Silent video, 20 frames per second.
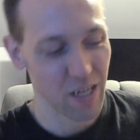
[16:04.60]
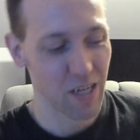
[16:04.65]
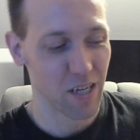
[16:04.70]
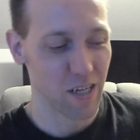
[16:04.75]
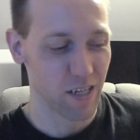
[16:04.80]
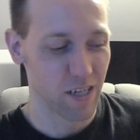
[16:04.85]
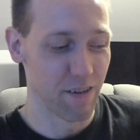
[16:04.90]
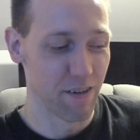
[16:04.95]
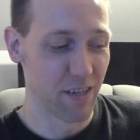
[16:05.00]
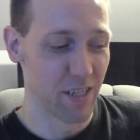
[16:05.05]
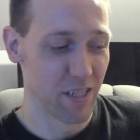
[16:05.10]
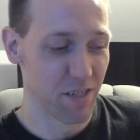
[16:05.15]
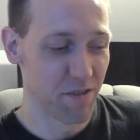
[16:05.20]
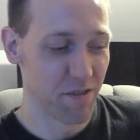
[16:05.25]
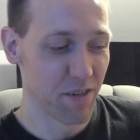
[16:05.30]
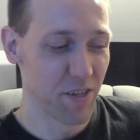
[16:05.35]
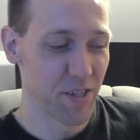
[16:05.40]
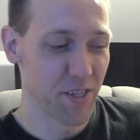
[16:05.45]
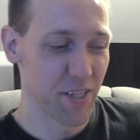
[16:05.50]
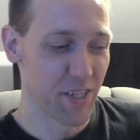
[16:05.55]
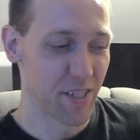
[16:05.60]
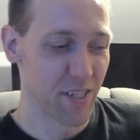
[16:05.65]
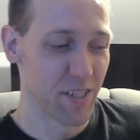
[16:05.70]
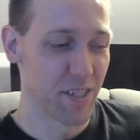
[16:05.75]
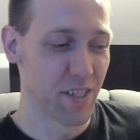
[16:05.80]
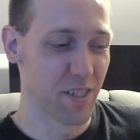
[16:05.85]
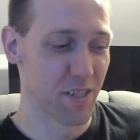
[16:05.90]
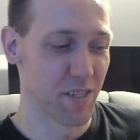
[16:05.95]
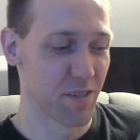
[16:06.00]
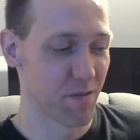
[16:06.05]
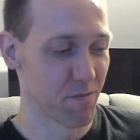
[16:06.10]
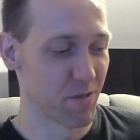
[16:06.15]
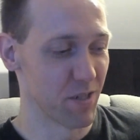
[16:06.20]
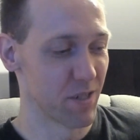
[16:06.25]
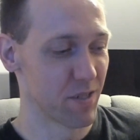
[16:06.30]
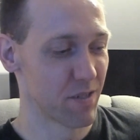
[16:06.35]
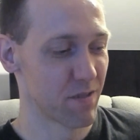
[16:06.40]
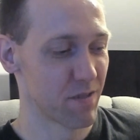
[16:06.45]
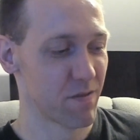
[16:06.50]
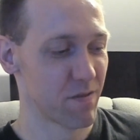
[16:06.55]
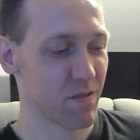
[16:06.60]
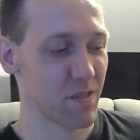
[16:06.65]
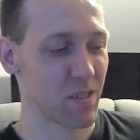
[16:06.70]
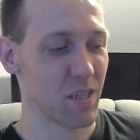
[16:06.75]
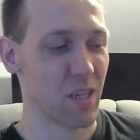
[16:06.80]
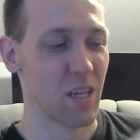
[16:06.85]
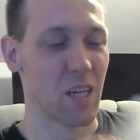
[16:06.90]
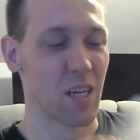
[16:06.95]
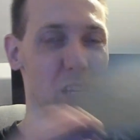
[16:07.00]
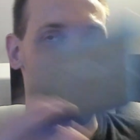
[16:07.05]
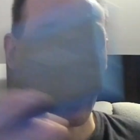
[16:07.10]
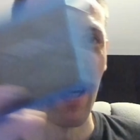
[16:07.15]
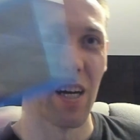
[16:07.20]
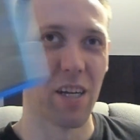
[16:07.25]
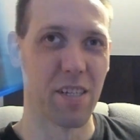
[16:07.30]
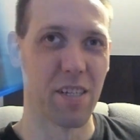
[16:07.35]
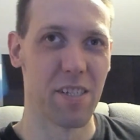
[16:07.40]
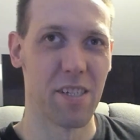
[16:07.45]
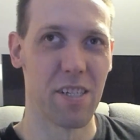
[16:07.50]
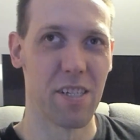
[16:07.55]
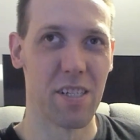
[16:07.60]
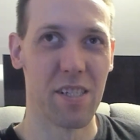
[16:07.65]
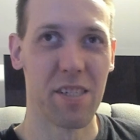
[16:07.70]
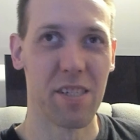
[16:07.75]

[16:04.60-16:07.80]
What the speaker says: Now I know I seen this one. I seen